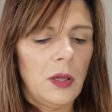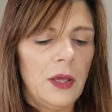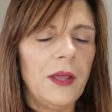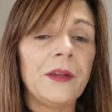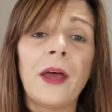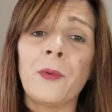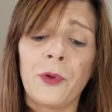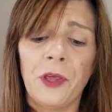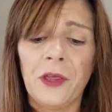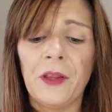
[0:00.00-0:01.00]
and I
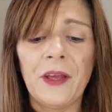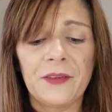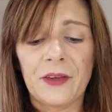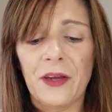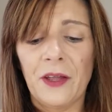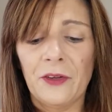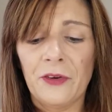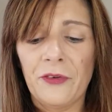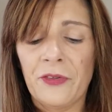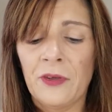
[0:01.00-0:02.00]
really like the
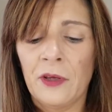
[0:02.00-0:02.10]
colors.